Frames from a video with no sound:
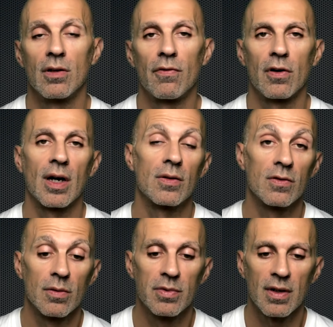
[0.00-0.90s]
Don't forget to
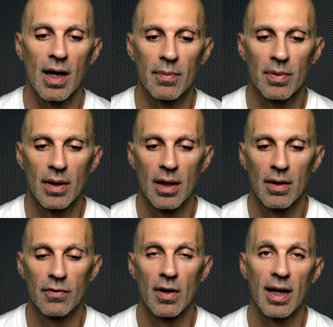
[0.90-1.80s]
subscribe
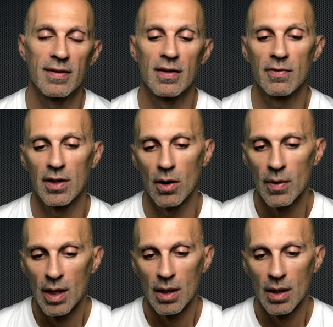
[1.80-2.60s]
if you like this video,